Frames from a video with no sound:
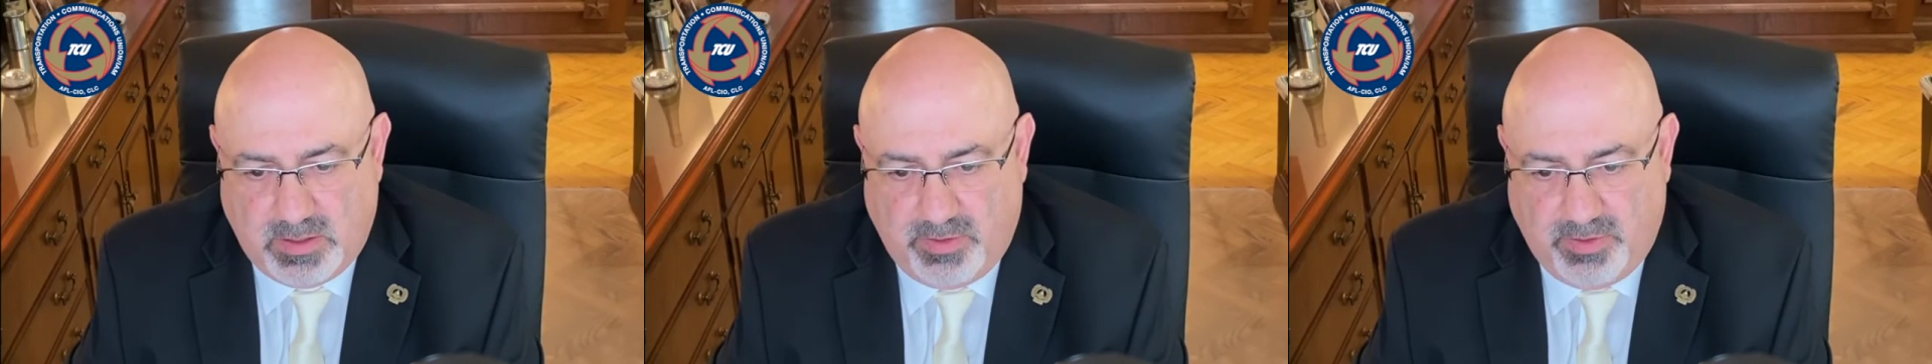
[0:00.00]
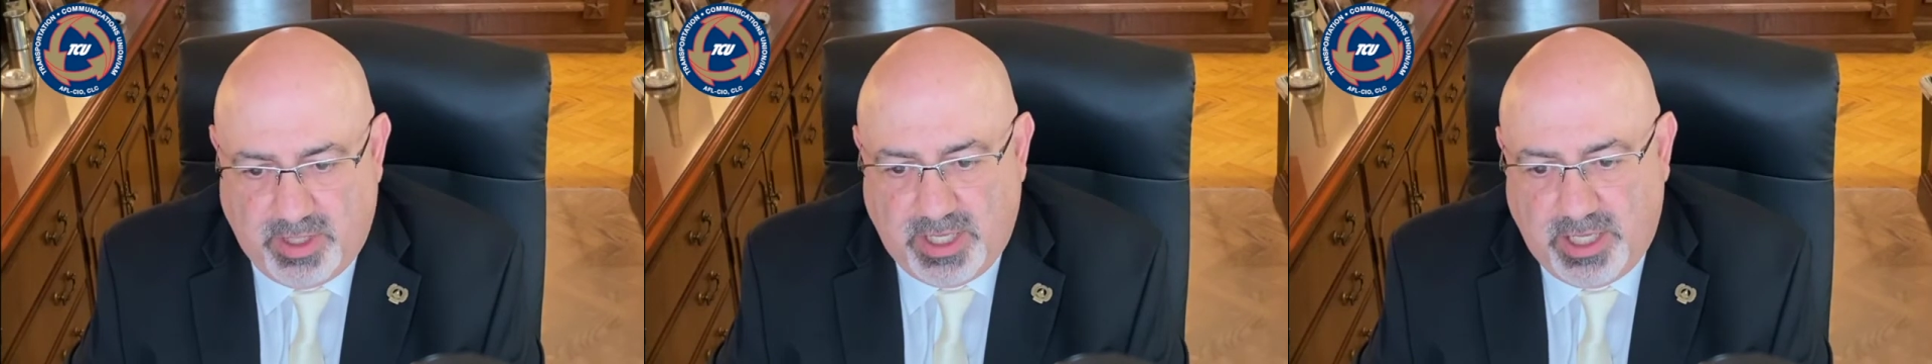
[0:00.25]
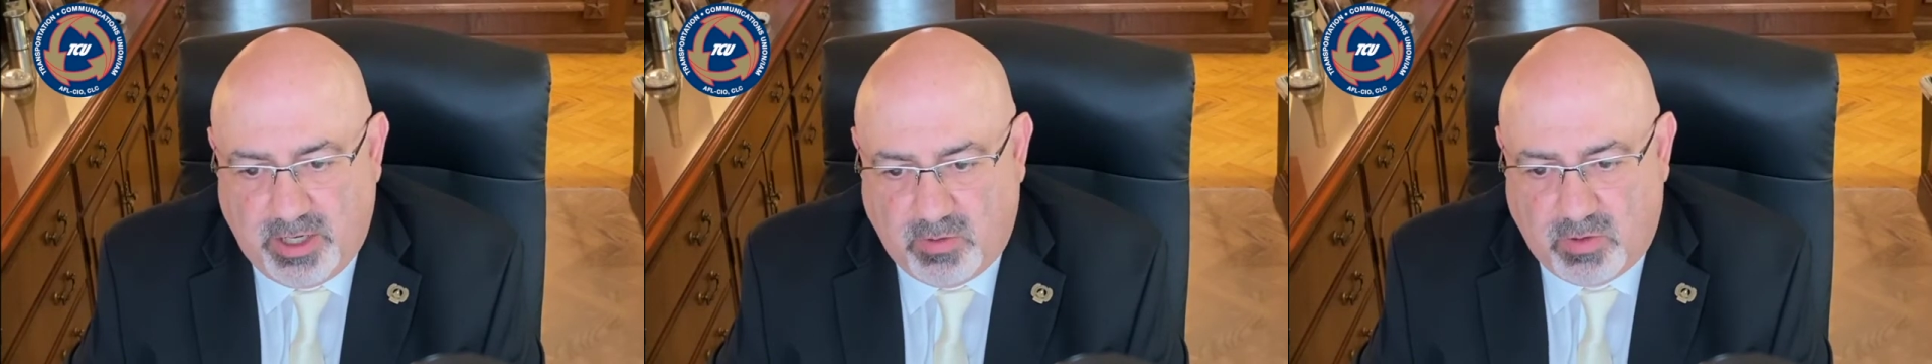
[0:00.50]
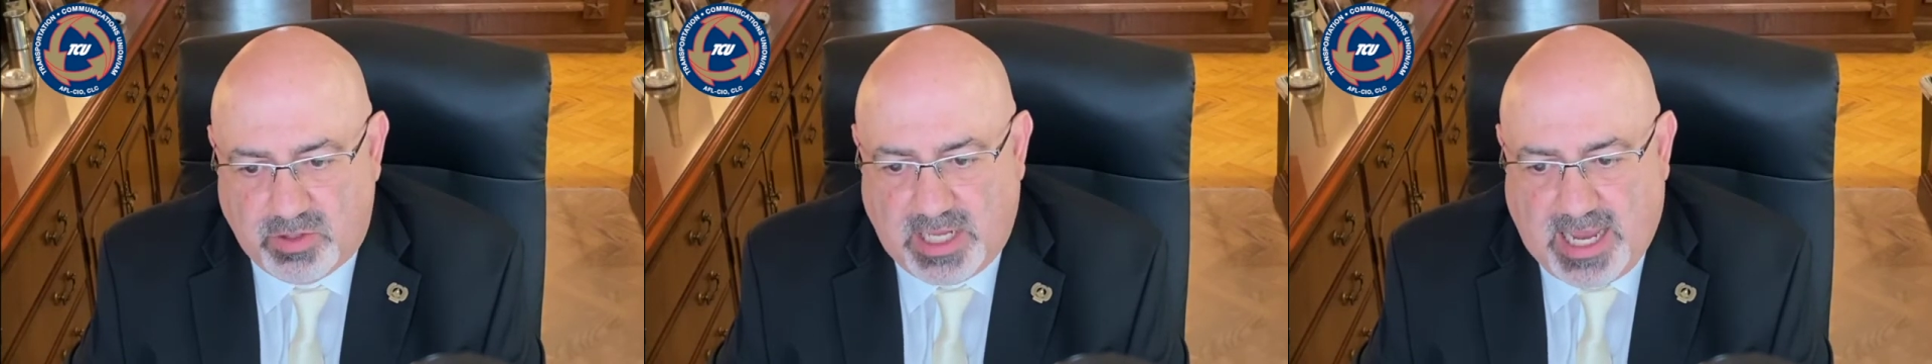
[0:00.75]
The
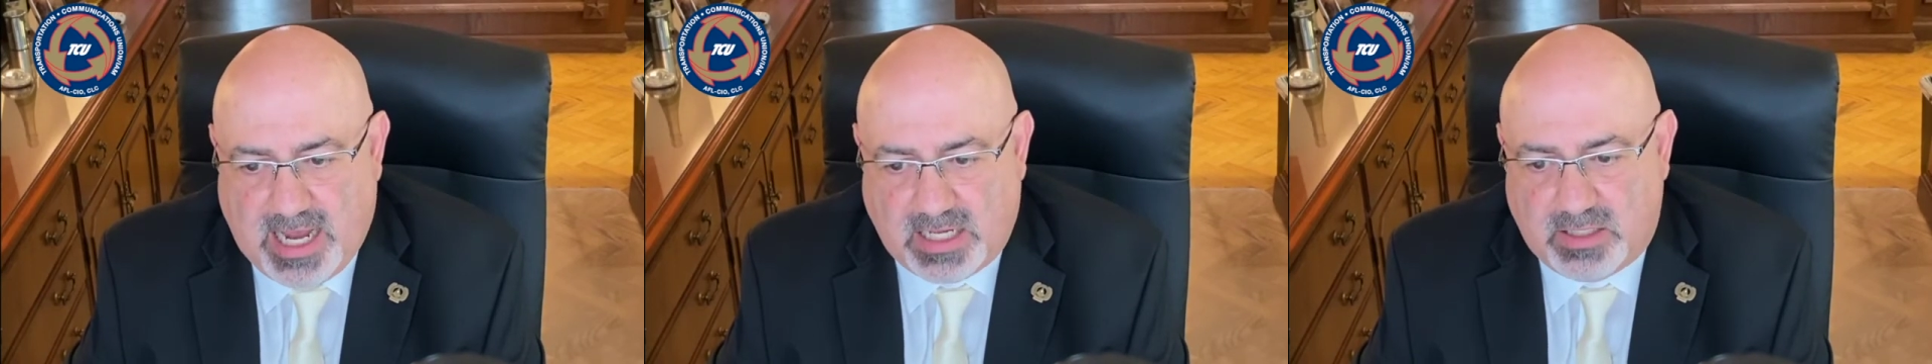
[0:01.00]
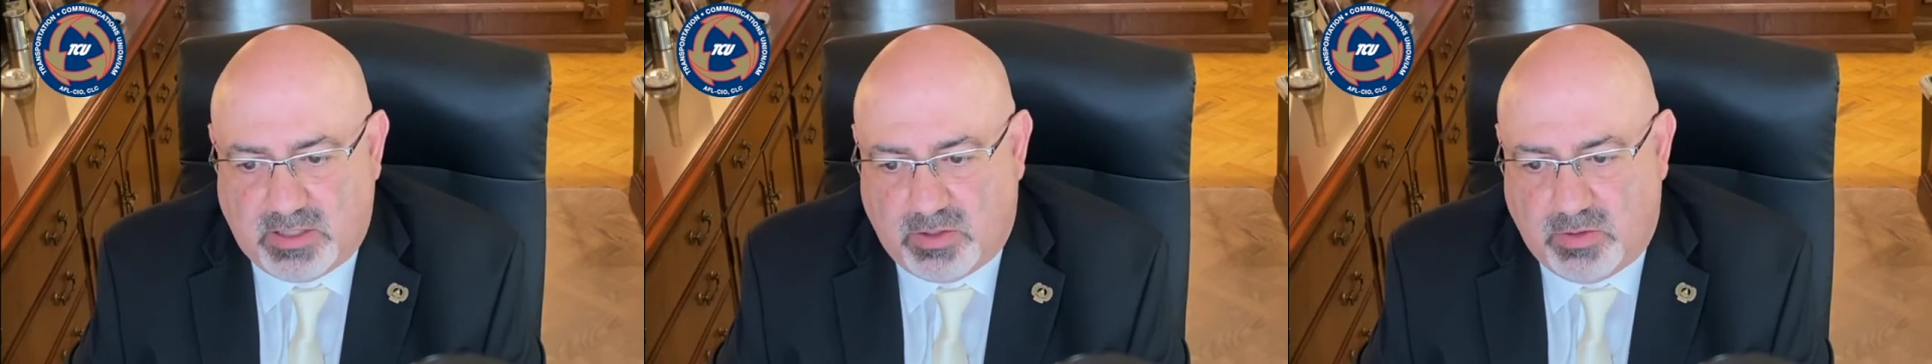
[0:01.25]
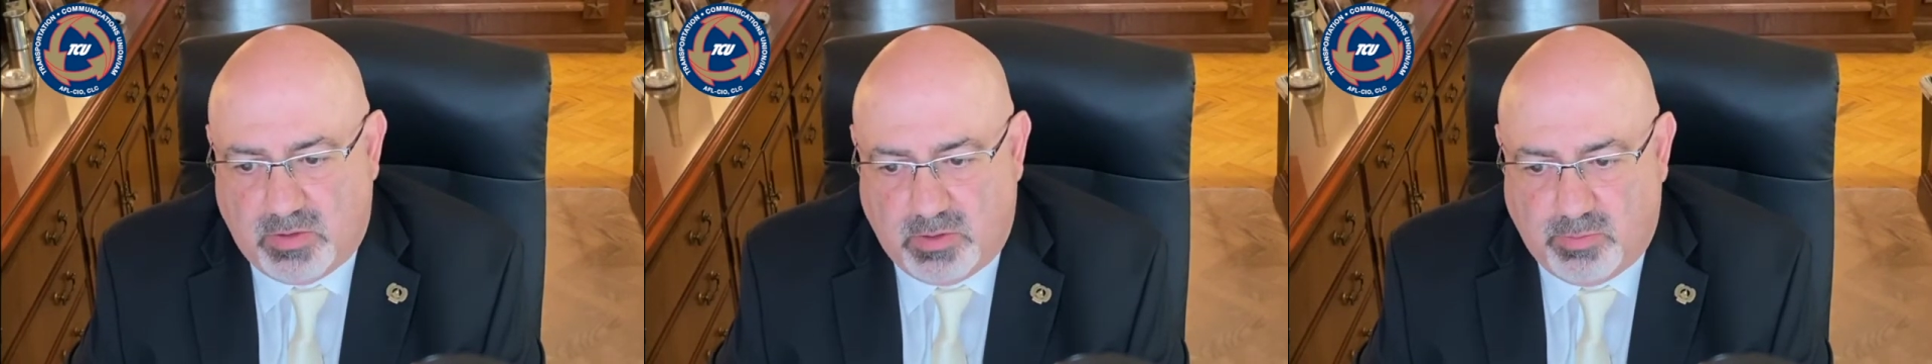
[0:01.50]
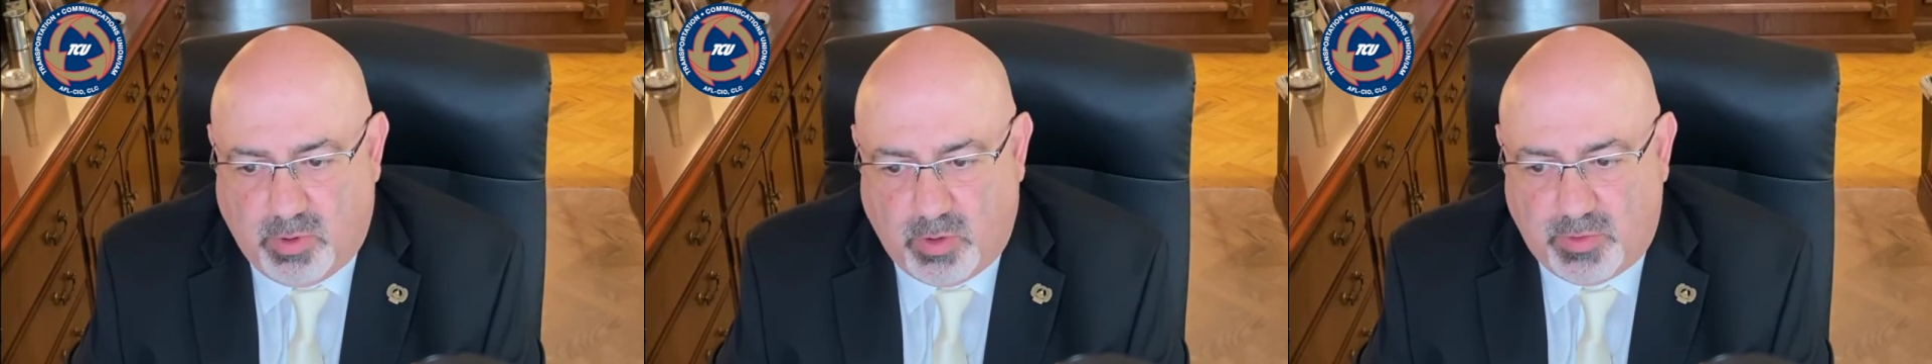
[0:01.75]
HEROES Act included
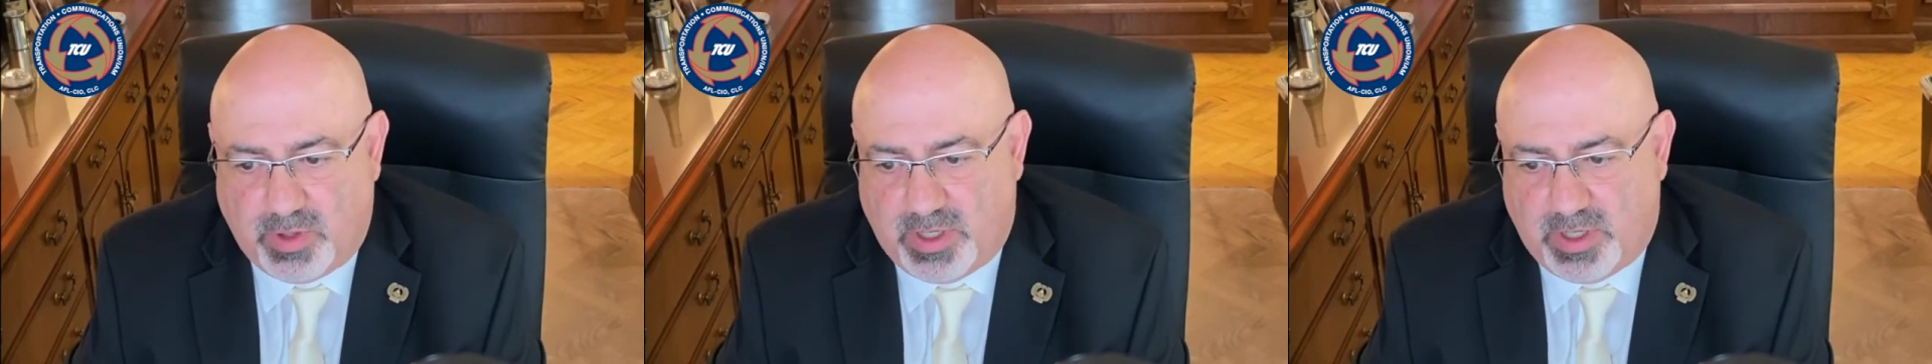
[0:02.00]
both an